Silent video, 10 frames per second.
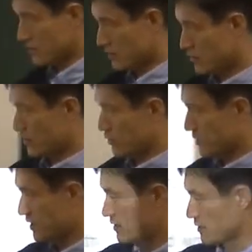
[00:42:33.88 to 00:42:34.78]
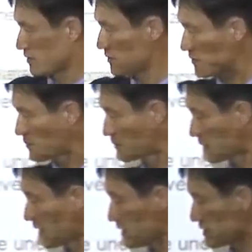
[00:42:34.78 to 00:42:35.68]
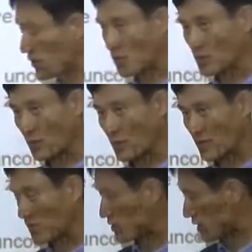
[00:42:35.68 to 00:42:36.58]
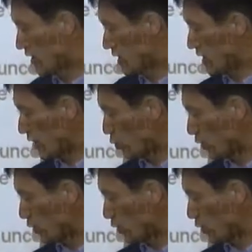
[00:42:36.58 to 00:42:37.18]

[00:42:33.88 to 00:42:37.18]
what you mean here. That is our autocorrelation. And